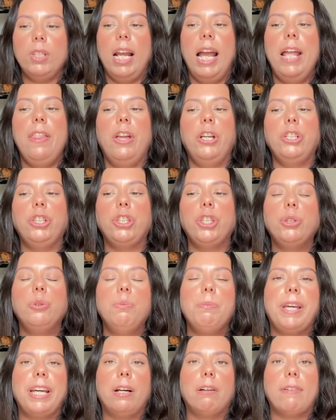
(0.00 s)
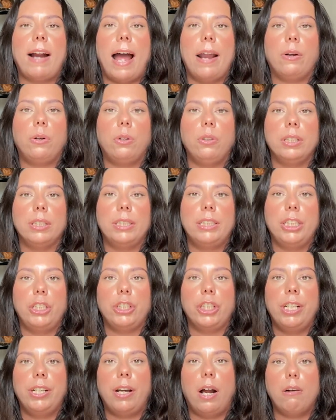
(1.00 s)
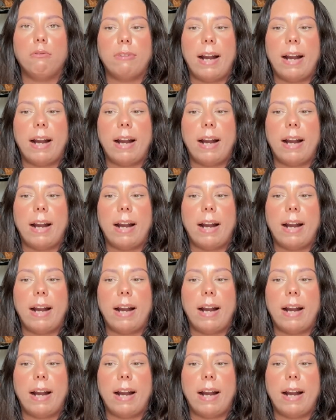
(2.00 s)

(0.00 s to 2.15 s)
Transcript: and then you make a radical decision, a